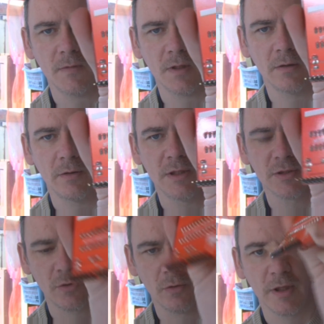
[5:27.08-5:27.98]
These
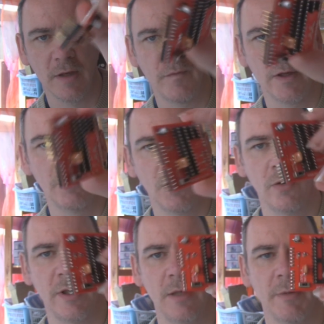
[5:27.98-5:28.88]
are only available
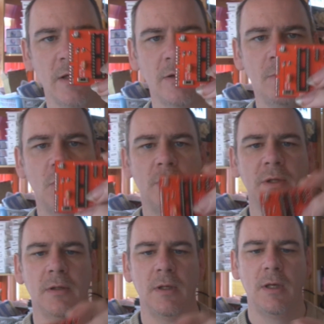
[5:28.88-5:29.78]
on eBay at the moment.